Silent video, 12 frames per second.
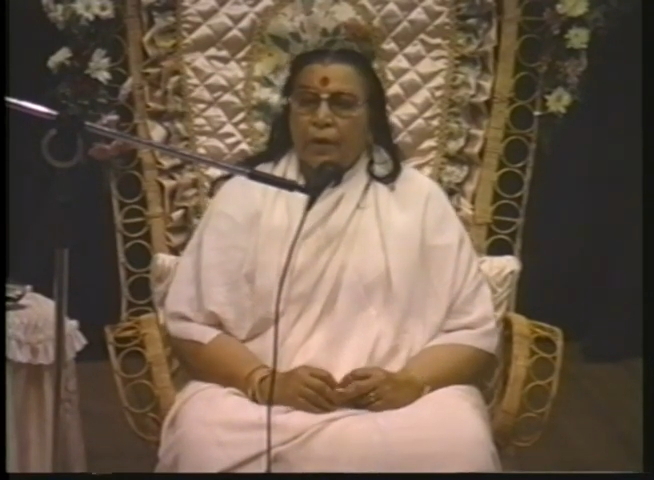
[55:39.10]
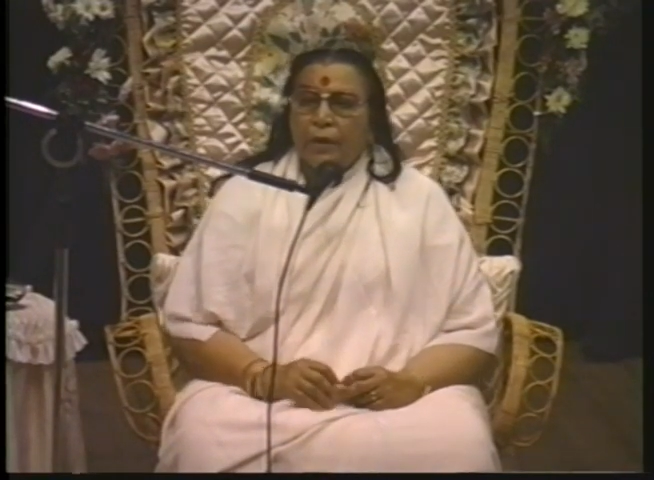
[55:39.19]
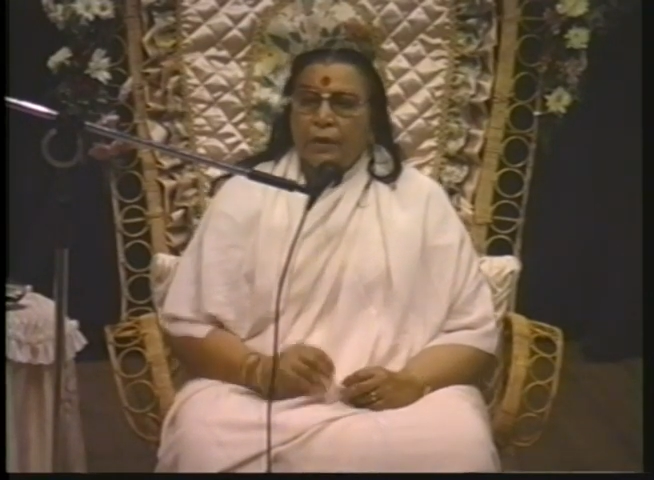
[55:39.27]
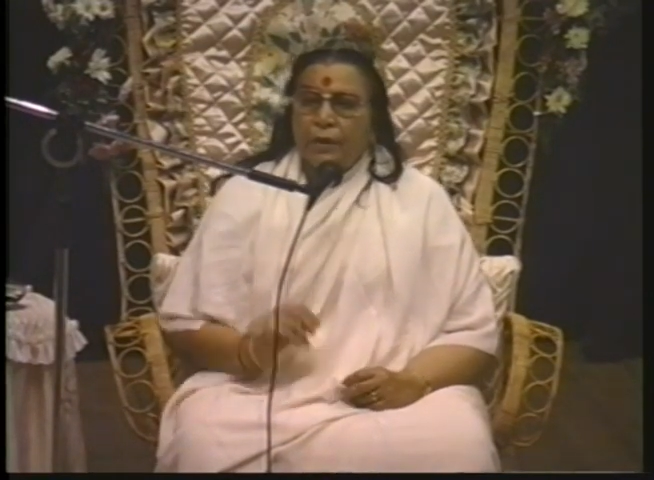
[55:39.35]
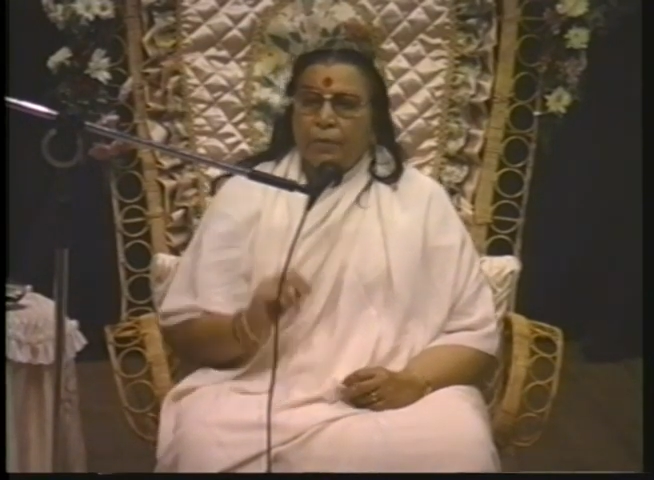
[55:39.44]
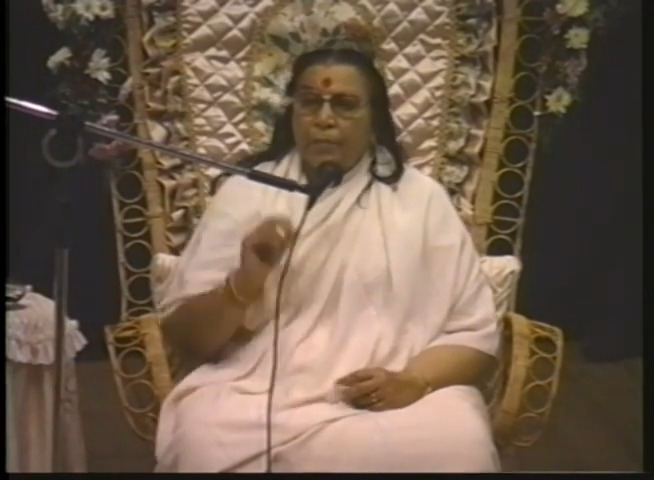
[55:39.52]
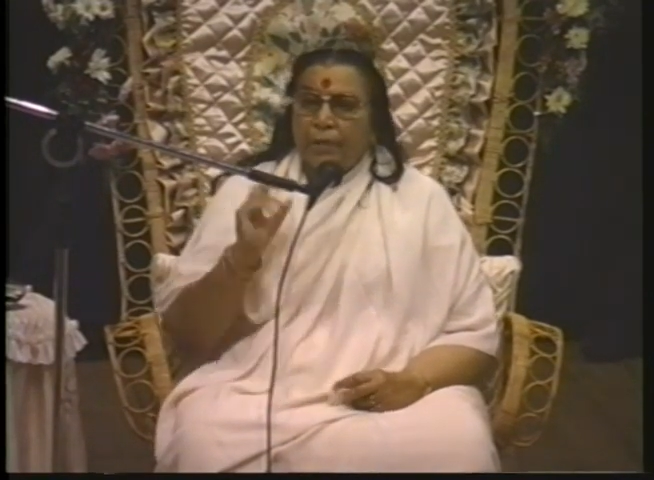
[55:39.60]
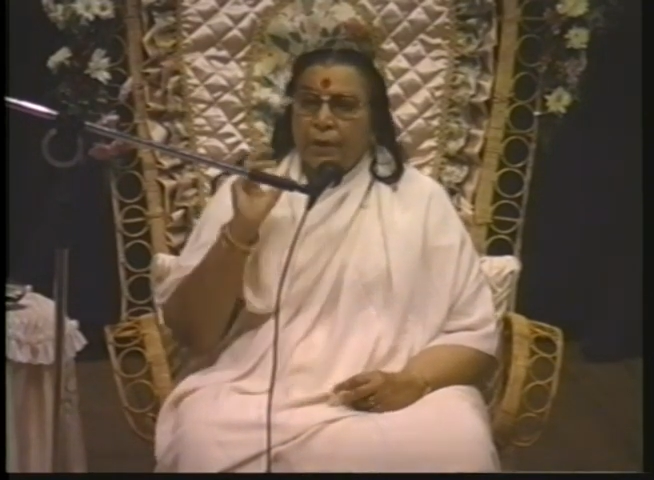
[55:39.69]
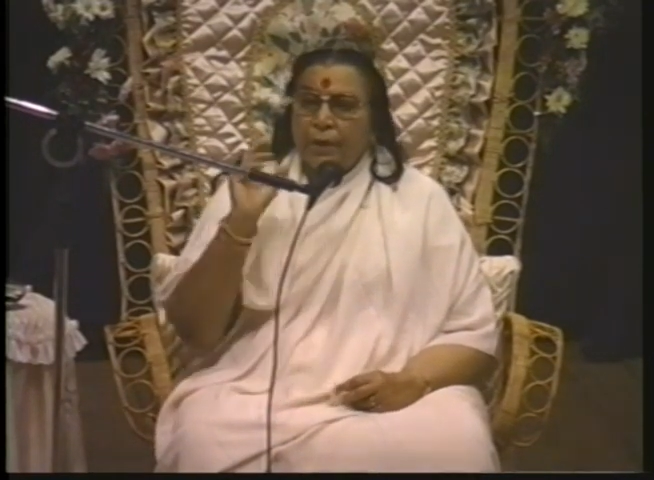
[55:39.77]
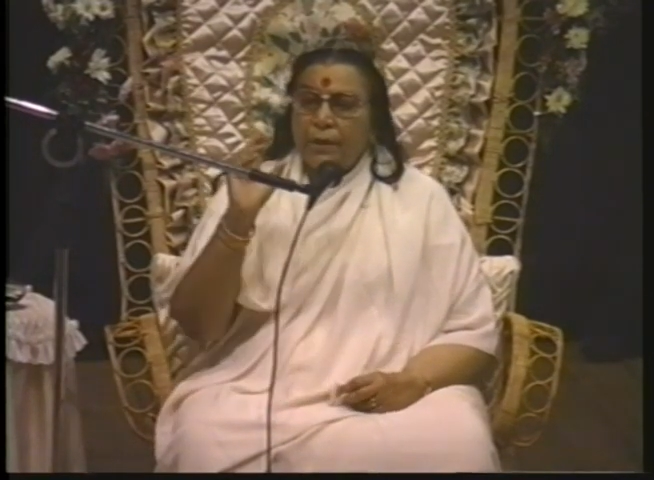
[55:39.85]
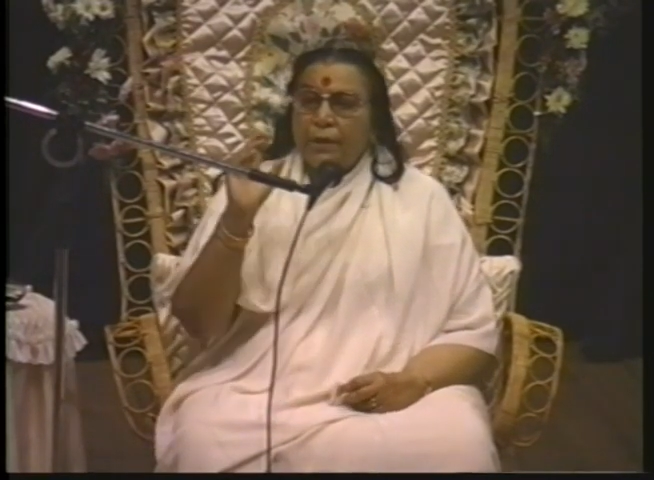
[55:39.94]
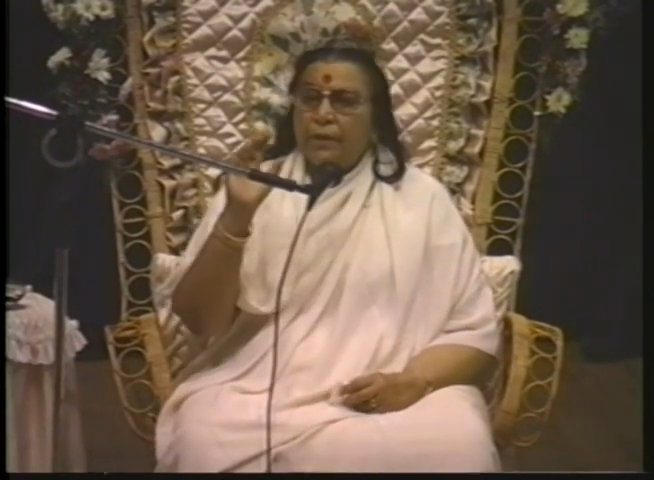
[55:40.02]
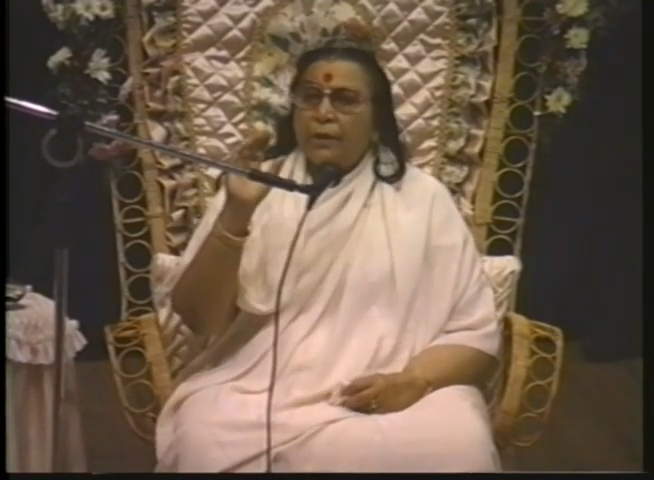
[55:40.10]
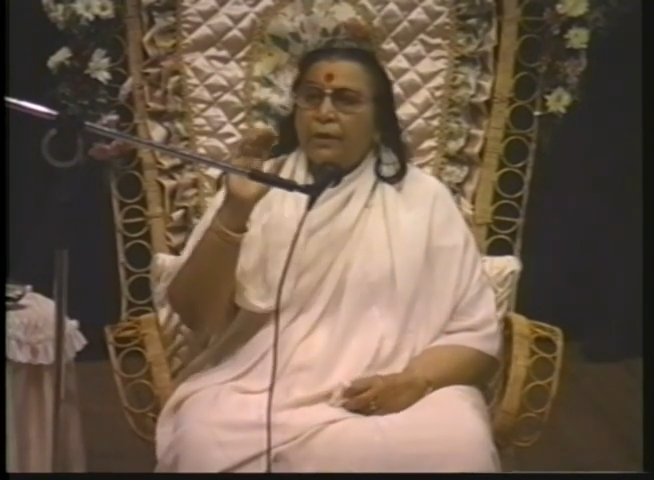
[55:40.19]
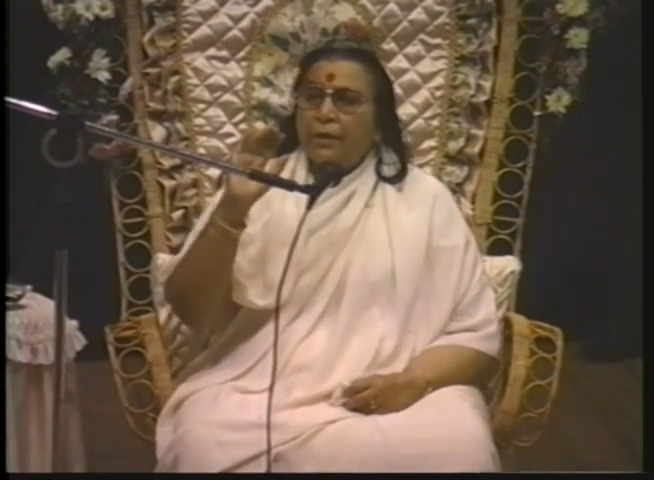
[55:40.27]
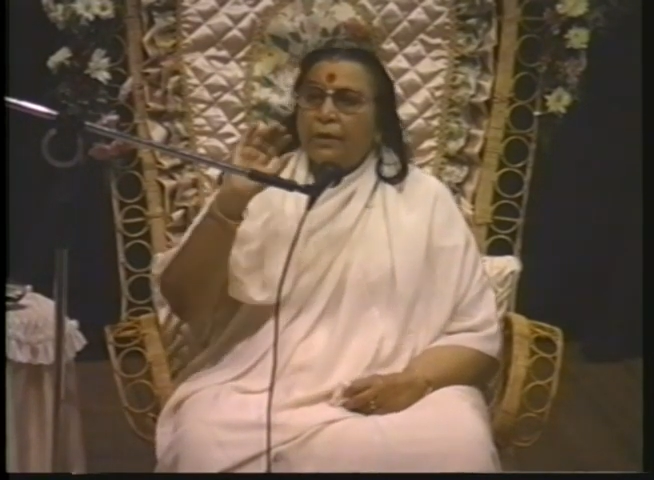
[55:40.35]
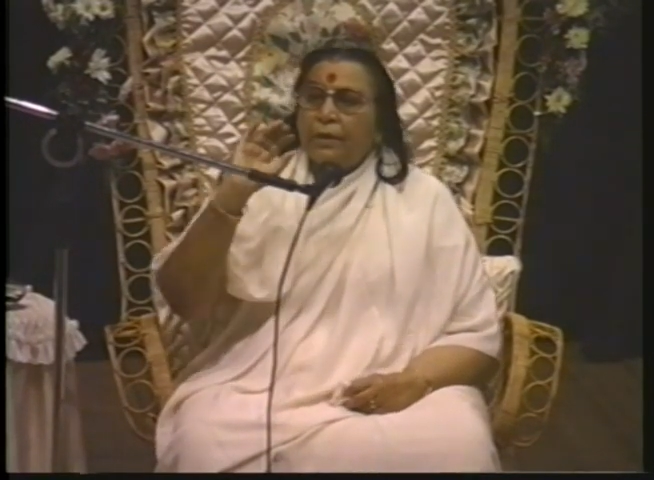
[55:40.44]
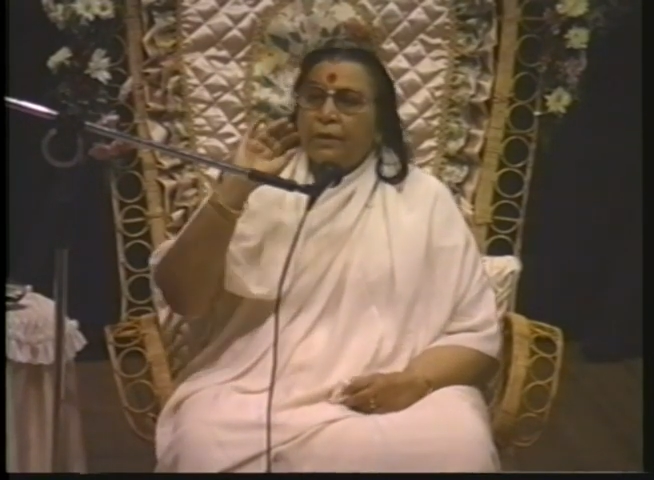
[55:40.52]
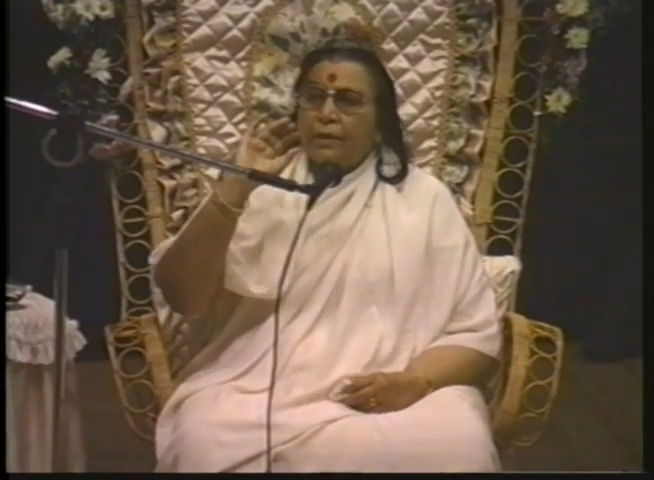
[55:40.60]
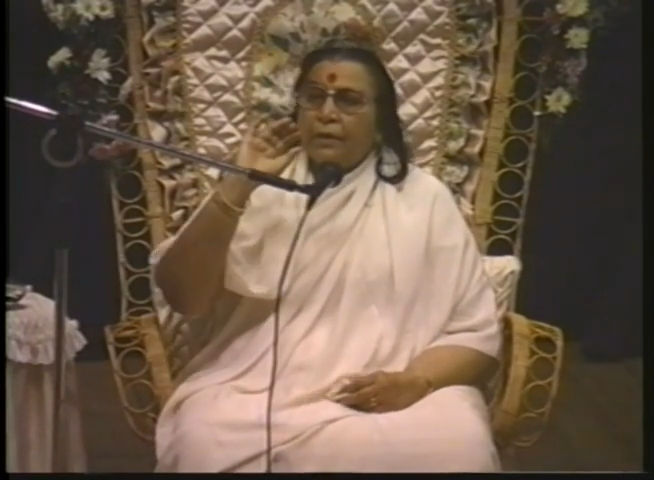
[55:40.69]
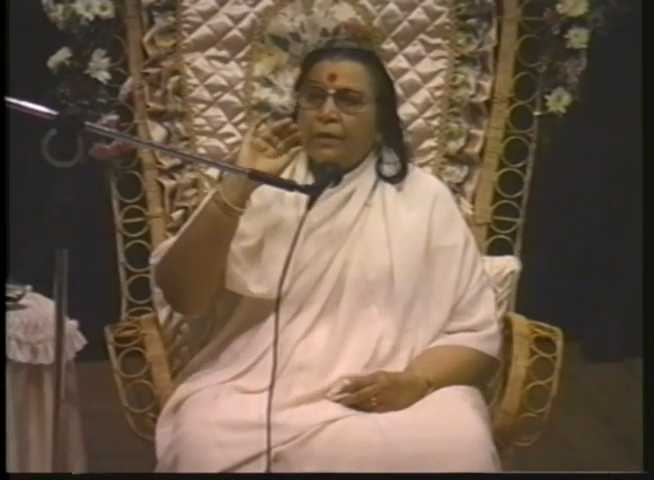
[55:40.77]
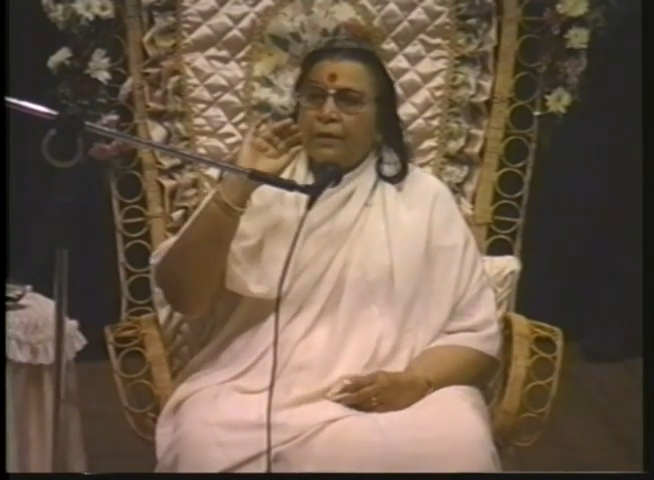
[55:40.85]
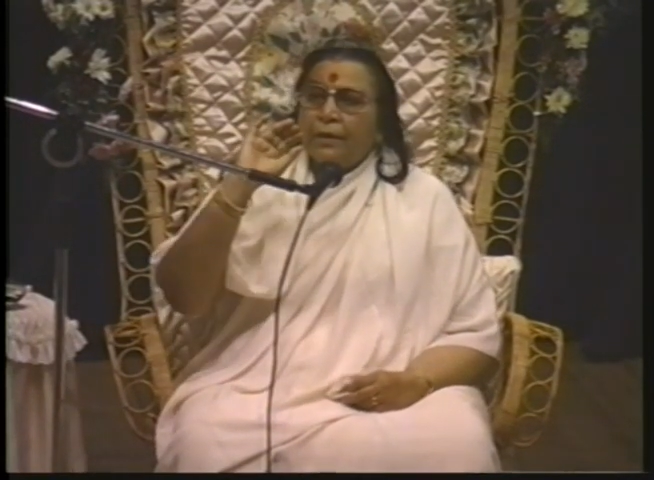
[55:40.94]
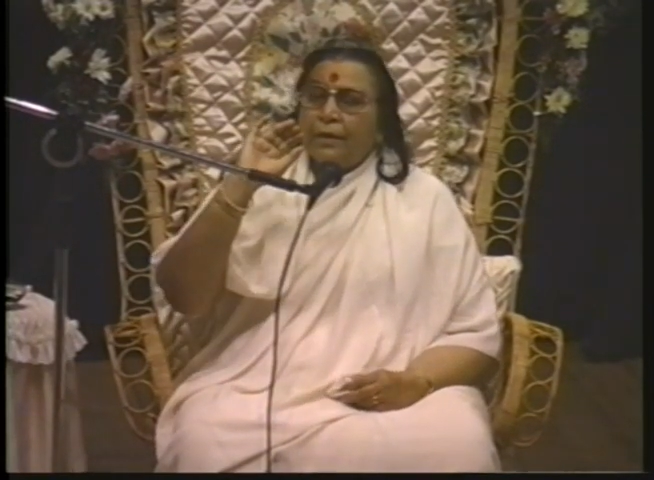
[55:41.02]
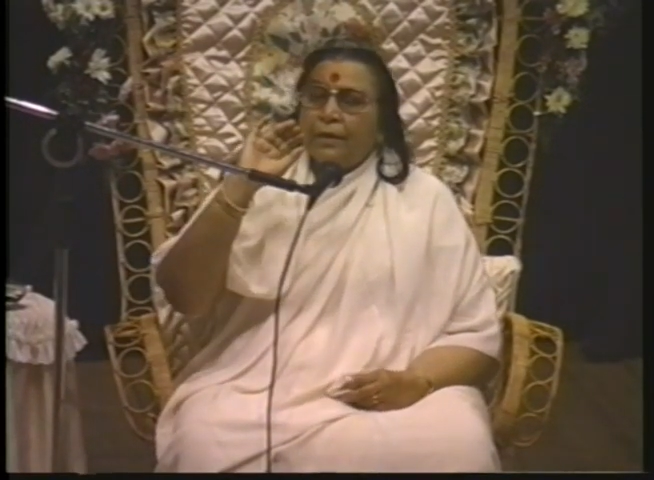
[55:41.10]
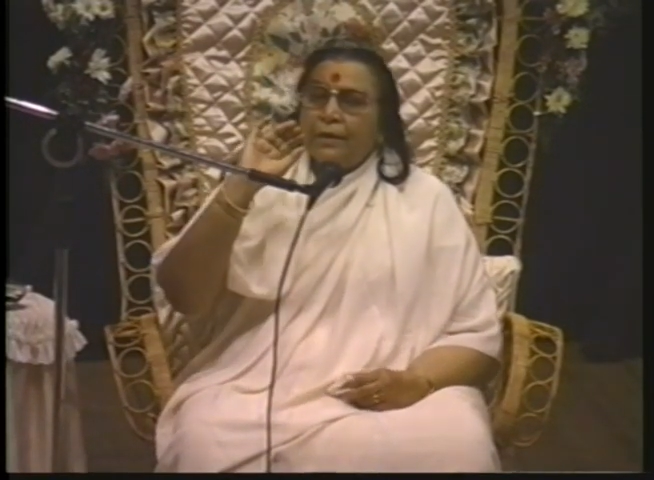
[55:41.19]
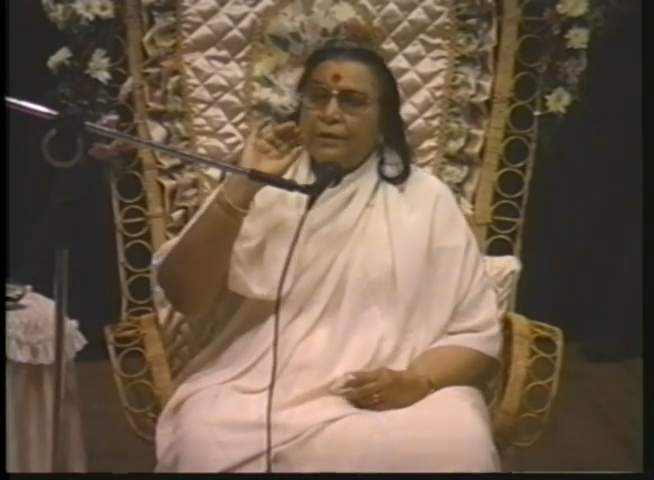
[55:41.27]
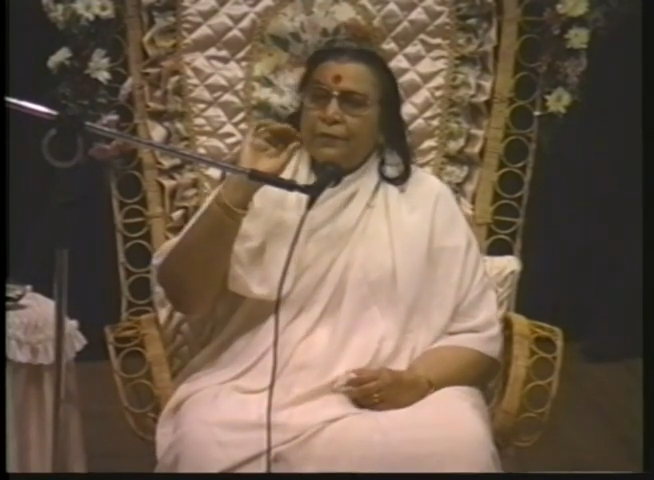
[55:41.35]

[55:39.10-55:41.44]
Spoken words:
The bird is